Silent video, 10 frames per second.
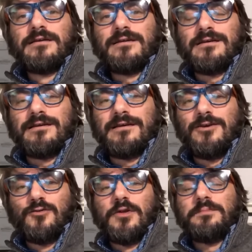
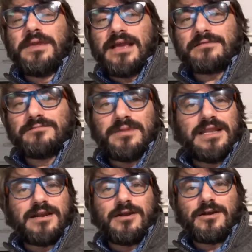you will be
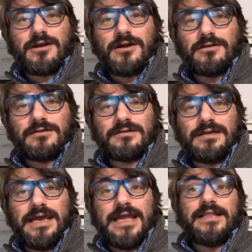admitted or not.
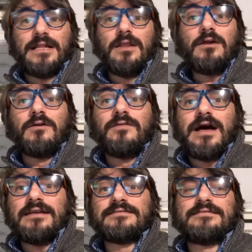And a lot of
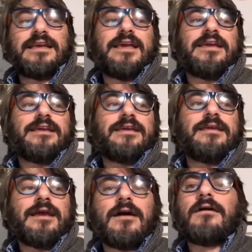us say,
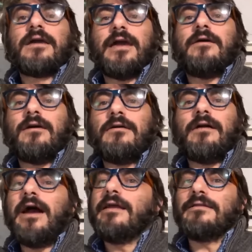yeah, okay, all
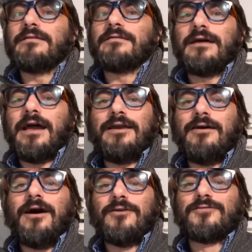right, I
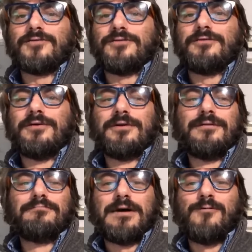know how to do,
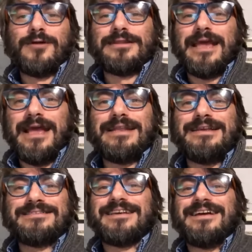but what the hell
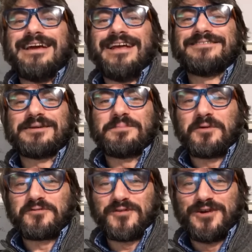is an entry
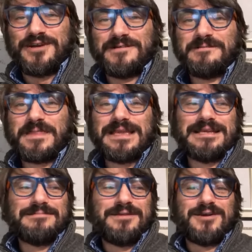portfolio?
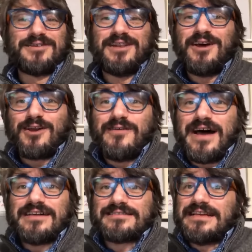Because a lot of
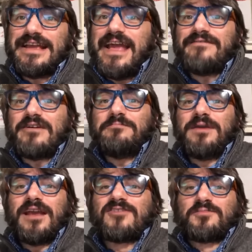us never
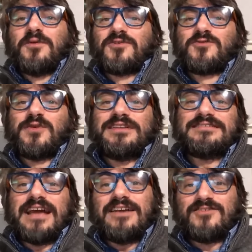been exposed to a
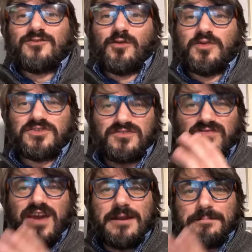design school, which is
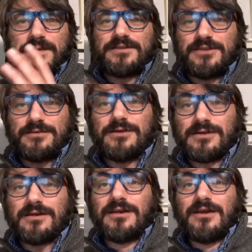very particular,